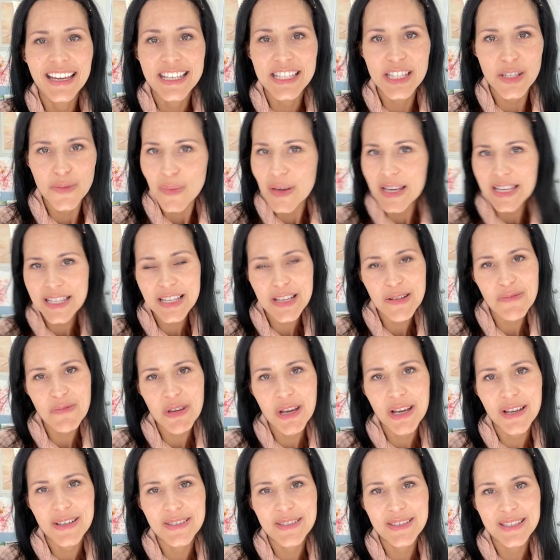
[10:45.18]
It's amazing
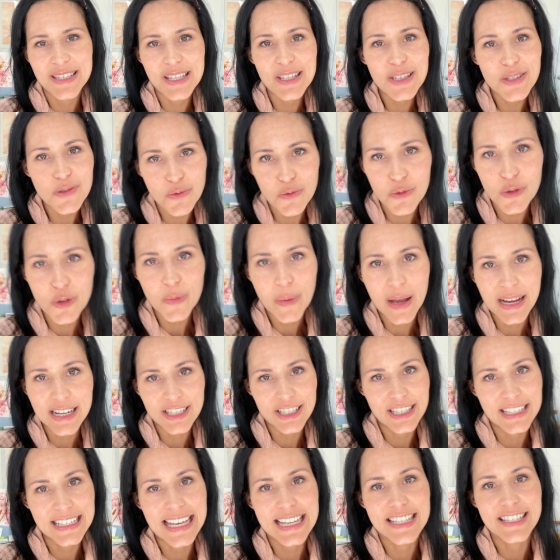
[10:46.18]
because this room
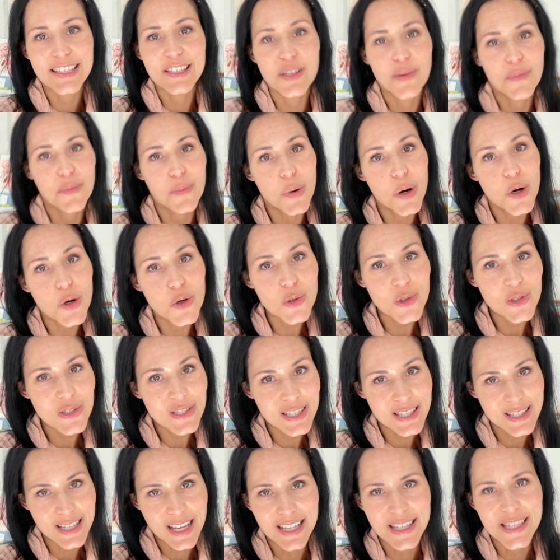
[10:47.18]
actually gets the most
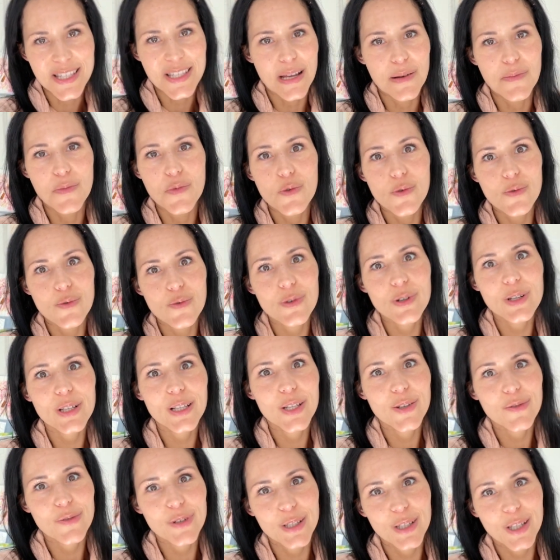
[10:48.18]
sun. So I'm
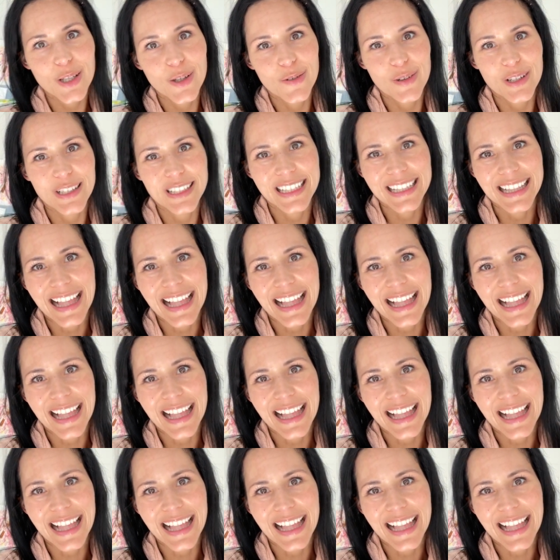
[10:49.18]
really, really, really